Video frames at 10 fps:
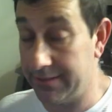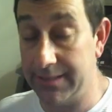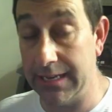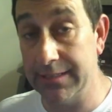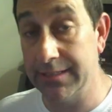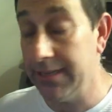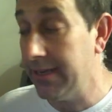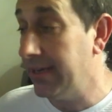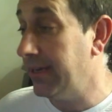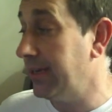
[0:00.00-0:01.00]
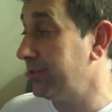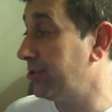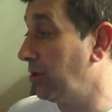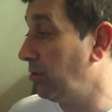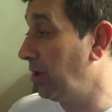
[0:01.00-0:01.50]
stinks.
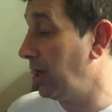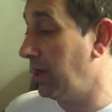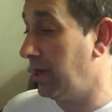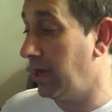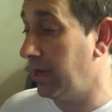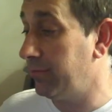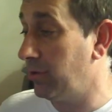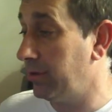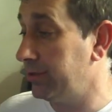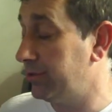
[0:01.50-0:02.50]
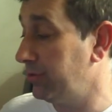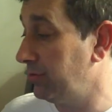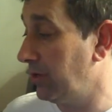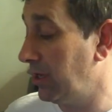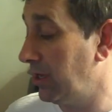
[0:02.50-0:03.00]
So I'm going to.